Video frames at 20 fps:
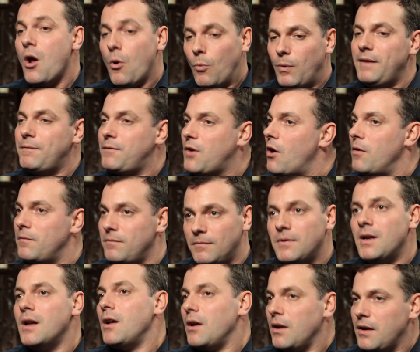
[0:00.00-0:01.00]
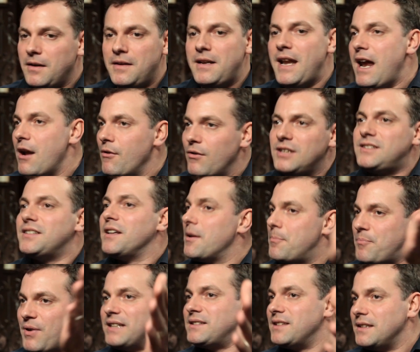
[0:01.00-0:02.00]
We've gone nearer to the
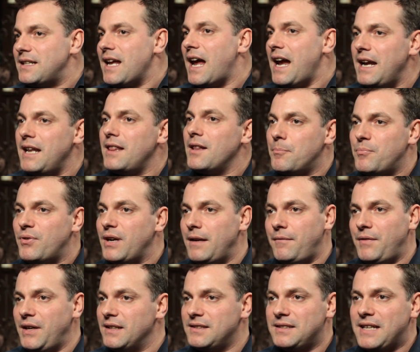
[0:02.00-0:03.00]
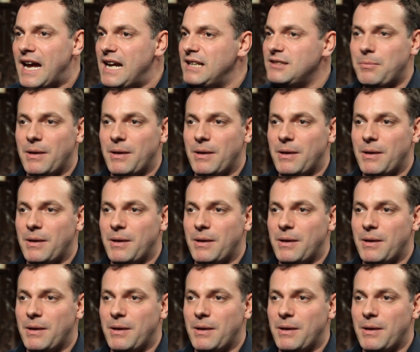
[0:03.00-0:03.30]
present day in the previous games,